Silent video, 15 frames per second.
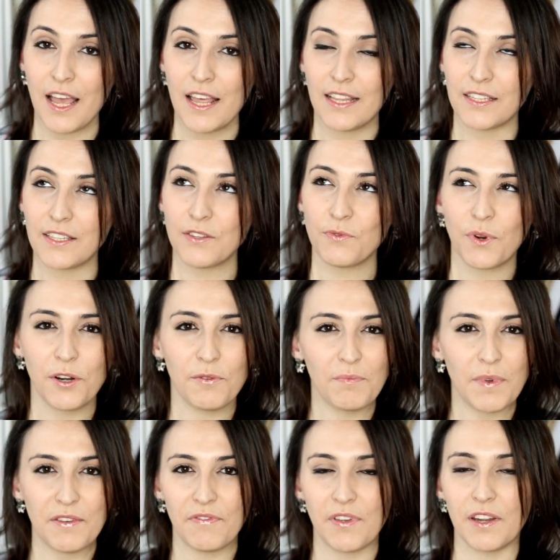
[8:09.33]
This is one of
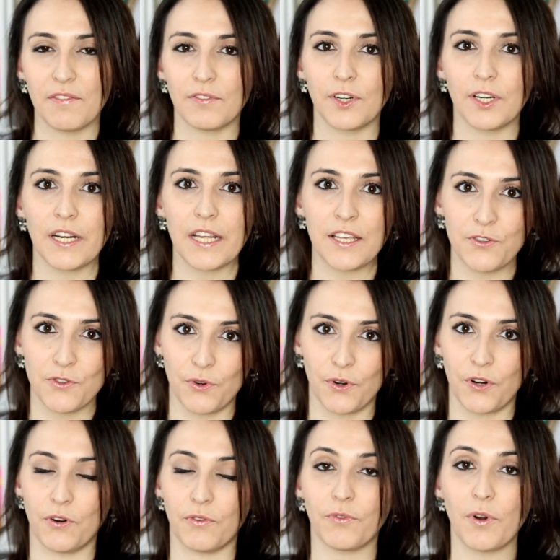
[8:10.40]
my favorite
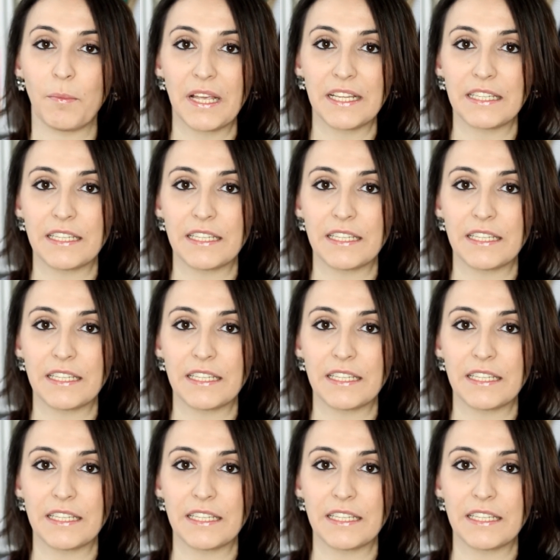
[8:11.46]
historical romance